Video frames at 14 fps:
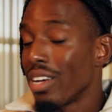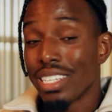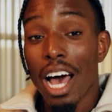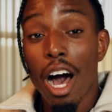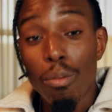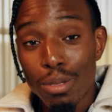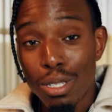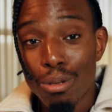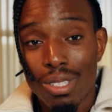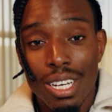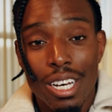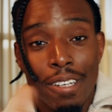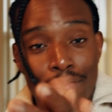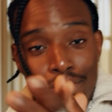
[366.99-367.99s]
has helped you
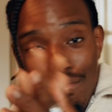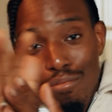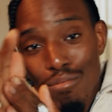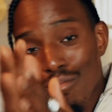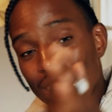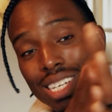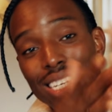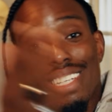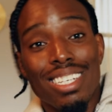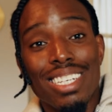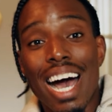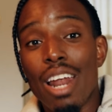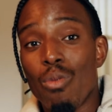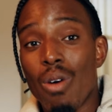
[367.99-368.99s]
to
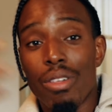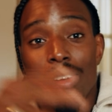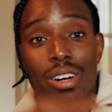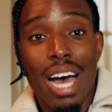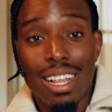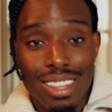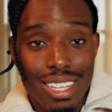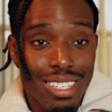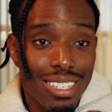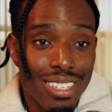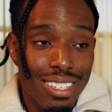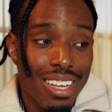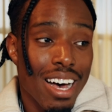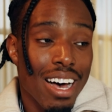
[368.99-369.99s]
decide whether or not this
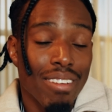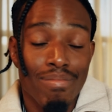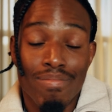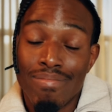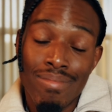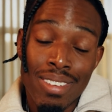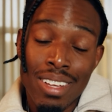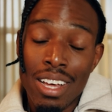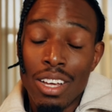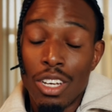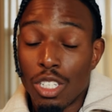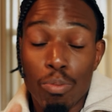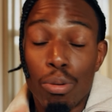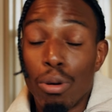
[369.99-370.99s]
is,
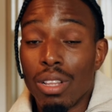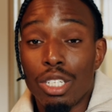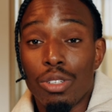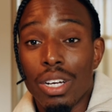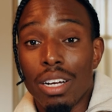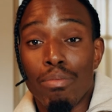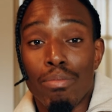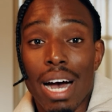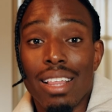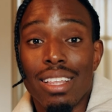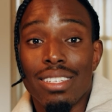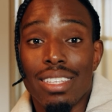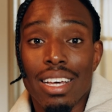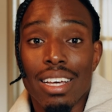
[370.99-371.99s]
you should pull the trigger and buy
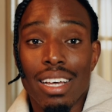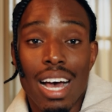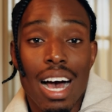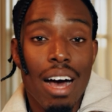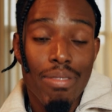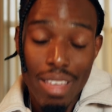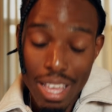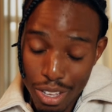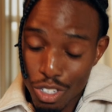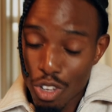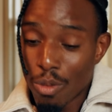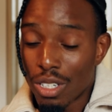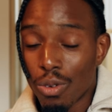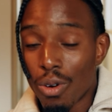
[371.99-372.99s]
this thing. Thank you
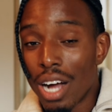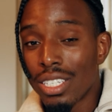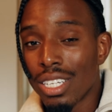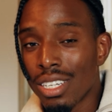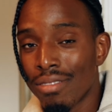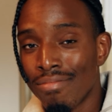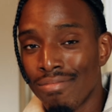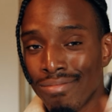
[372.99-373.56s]
so much for watching.